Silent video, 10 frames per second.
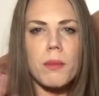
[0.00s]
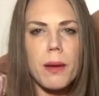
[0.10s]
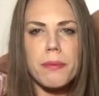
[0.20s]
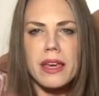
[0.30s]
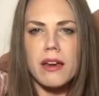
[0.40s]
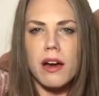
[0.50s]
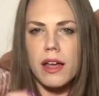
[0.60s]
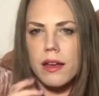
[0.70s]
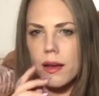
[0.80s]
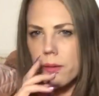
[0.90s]
not big
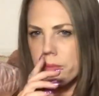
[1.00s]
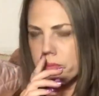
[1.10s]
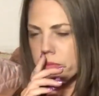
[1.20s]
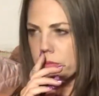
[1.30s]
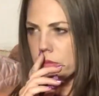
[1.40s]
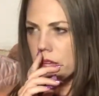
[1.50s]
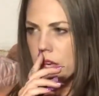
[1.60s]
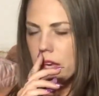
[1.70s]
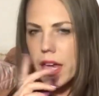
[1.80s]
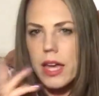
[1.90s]
on
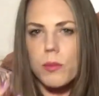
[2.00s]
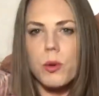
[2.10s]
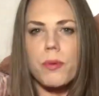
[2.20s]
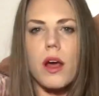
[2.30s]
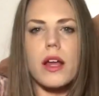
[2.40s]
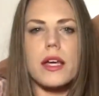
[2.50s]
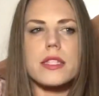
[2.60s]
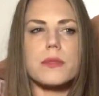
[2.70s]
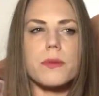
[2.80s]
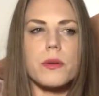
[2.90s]
animal
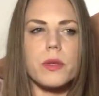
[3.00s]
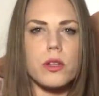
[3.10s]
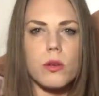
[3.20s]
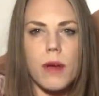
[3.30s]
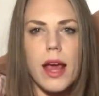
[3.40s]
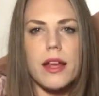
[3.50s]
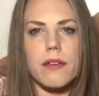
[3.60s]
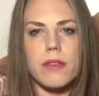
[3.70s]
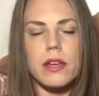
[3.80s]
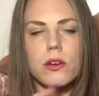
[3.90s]
products, but when you're
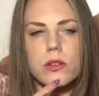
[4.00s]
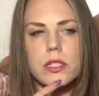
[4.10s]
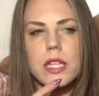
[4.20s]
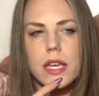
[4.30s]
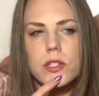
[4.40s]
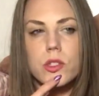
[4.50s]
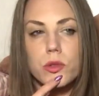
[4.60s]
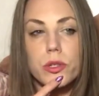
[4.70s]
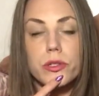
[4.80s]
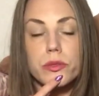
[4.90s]
riding vehicles like
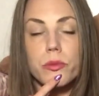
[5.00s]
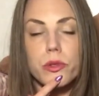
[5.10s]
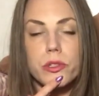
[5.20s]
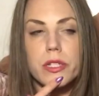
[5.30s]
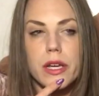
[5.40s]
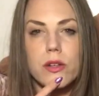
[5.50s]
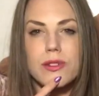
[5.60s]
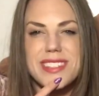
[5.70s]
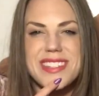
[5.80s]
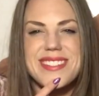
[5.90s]
scooters and
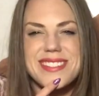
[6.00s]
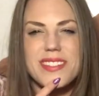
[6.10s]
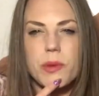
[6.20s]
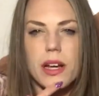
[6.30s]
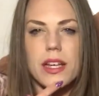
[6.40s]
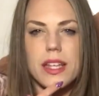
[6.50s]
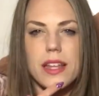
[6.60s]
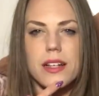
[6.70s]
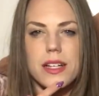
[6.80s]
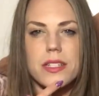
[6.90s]
motorcycles, wearing
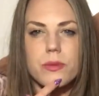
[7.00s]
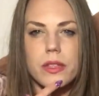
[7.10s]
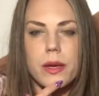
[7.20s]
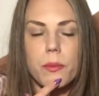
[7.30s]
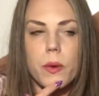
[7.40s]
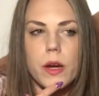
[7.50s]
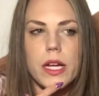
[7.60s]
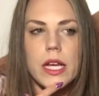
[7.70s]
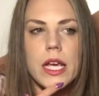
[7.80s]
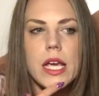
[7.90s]
leather is really
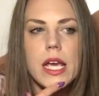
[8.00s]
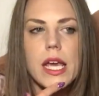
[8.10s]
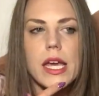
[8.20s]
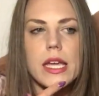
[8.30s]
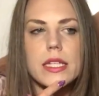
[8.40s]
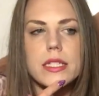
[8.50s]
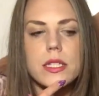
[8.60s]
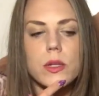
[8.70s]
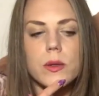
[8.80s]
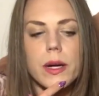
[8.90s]
important. And
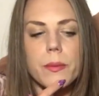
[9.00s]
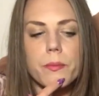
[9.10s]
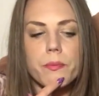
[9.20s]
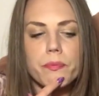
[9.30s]
so